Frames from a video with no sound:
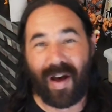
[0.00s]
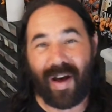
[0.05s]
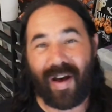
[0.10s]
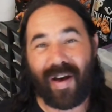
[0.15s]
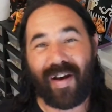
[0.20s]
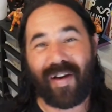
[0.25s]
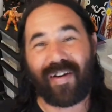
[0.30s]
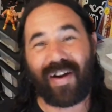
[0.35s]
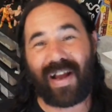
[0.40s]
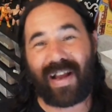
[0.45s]

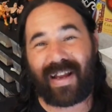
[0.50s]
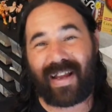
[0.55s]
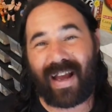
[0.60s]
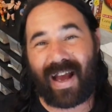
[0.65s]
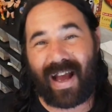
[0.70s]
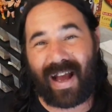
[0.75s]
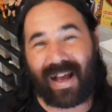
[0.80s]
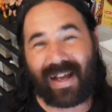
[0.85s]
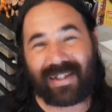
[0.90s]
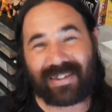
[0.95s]
All right
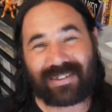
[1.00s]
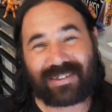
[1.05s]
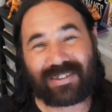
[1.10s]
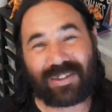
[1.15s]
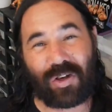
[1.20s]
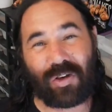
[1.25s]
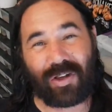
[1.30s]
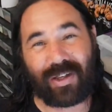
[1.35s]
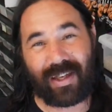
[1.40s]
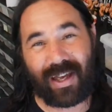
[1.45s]
guys,
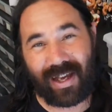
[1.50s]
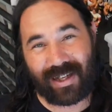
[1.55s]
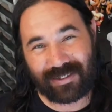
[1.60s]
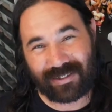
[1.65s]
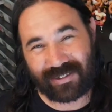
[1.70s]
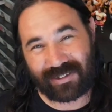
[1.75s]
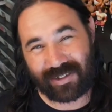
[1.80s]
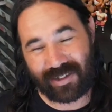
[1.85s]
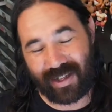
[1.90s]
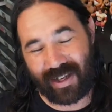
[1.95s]
so
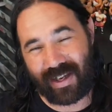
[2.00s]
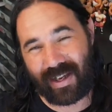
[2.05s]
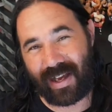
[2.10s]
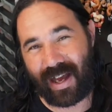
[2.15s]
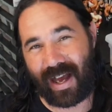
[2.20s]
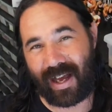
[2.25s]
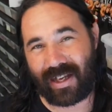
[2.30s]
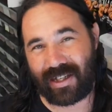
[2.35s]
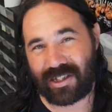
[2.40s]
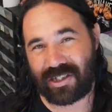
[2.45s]
yesterday
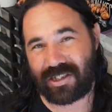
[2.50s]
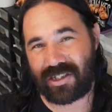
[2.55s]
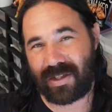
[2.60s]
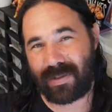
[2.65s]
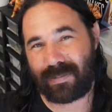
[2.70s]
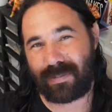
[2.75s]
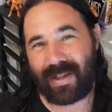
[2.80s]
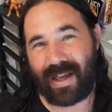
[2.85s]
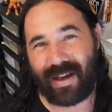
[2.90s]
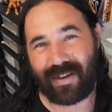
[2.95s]
I
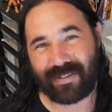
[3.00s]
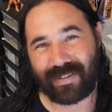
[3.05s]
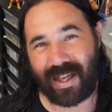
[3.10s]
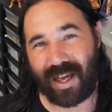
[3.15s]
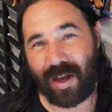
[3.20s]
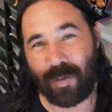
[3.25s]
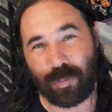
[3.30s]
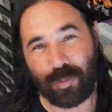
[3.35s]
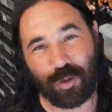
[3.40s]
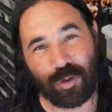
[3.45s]
shipped out
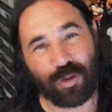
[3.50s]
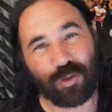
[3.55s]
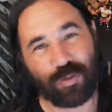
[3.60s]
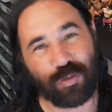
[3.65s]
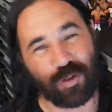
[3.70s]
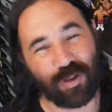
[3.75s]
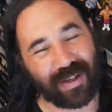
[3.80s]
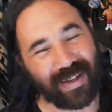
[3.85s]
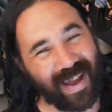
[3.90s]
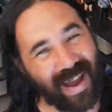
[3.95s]
that
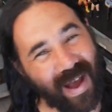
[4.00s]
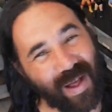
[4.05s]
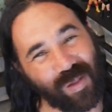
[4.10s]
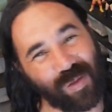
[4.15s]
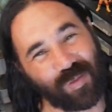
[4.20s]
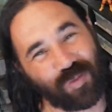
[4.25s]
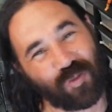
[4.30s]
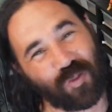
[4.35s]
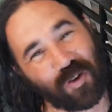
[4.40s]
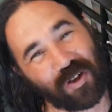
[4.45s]
beautiful
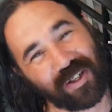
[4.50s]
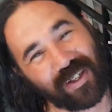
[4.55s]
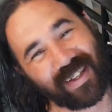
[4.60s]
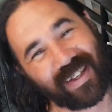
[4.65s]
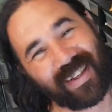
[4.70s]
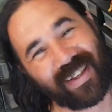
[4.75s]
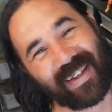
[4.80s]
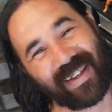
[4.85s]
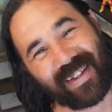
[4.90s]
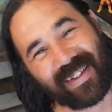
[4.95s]
California
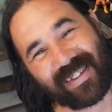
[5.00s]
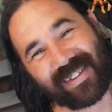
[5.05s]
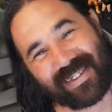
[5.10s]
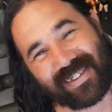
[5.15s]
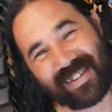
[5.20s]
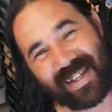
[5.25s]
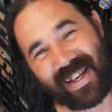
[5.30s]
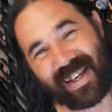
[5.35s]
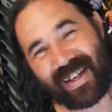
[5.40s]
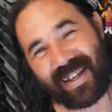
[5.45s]
king
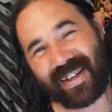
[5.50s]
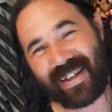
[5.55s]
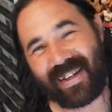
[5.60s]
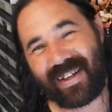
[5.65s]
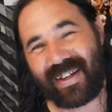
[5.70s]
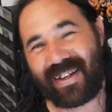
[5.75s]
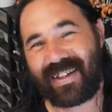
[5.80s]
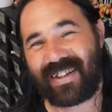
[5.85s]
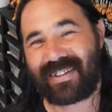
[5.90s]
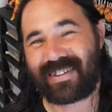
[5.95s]
snake
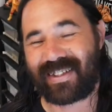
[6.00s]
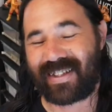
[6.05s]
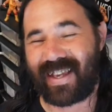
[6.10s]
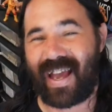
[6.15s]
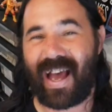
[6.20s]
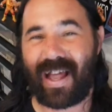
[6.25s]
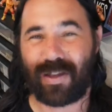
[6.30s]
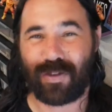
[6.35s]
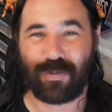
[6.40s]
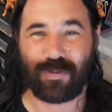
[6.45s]
to
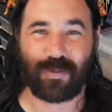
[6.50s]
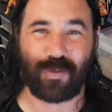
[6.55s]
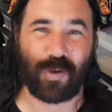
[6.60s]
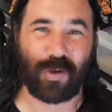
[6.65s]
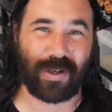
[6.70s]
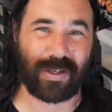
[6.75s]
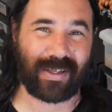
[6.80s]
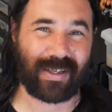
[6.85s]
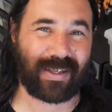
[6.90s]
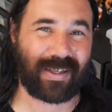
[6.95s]

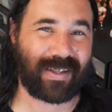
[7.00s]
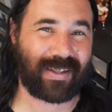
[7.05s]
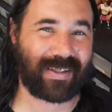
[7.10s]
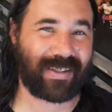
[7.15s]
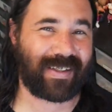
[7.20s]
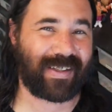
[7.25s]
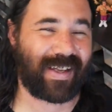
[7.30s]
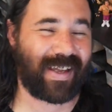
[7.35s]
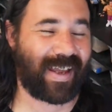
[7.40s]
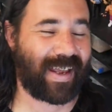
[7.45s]
California,
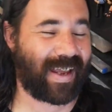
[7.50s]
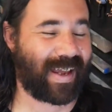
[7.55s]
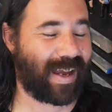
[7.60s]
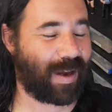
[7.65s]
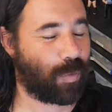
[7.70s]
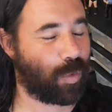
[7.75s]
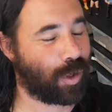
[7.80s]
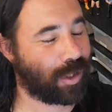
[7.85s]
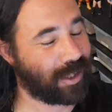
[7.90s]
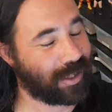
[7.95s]
and I
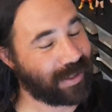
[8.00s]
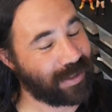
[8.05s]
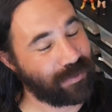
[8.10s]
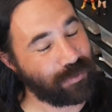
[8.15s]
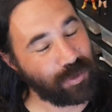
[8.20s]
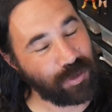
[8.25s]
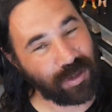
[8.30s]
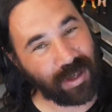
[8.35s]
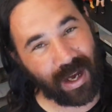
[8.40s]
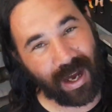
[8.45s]
want to give
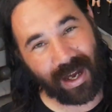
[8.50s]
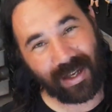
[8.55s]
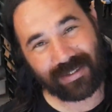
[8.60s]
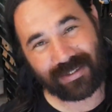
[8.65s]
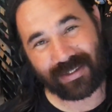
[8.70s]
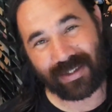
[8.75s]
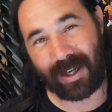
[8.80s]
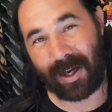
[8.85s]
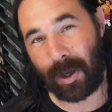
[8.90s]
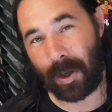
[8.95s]
you guys
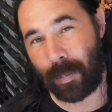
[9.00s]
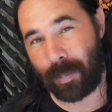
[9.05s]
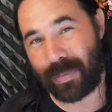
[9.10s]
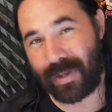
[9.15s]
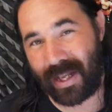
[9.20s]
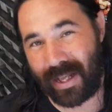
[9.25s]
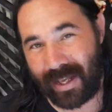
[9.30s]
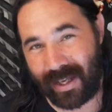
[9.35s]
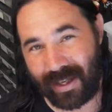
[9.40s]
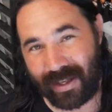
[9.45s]
an
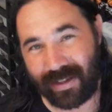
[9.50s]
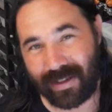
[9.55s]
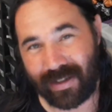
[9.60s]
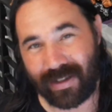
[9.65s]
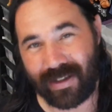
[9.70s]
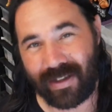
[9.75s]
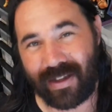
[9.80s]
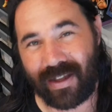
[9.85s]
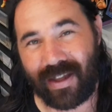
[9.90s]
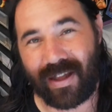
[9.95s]
update.
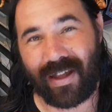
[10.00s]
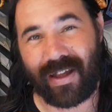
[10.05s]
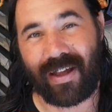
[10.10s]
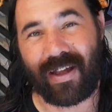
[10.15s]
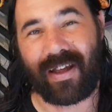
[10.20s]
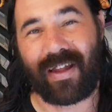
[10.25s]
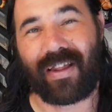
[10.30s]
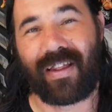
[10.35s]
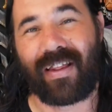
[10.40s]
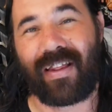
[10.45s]

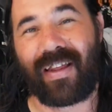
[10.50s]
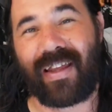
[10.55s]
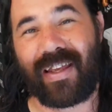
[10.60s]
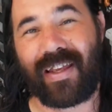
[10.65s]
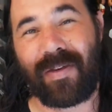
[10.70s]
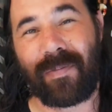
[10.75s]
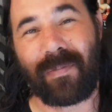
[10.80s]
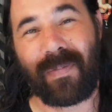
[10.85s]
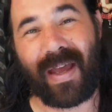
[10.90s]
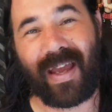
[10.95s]

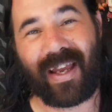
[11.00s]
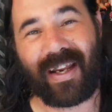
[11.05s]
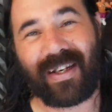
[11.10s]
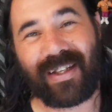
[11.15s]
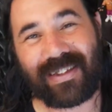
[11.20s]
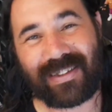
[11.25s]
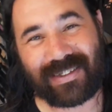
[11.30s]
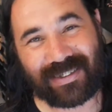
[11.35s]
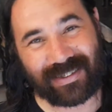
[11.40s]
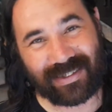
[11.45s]
He made
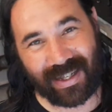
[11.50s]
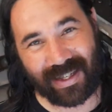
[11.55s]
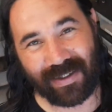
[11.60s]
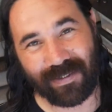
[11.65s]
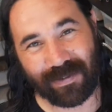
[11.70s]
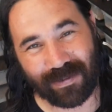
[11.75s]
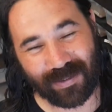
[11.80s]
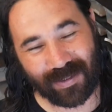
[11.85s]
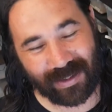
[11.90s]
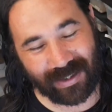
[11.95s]
it
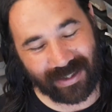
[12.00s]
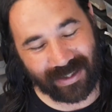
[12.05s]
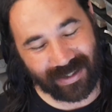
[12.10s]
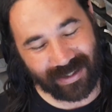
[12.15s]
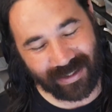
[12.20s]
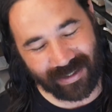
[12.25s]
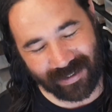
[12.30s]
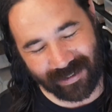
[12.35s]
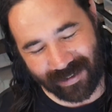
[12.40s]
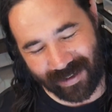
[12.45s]

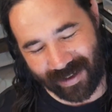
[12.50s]
safely.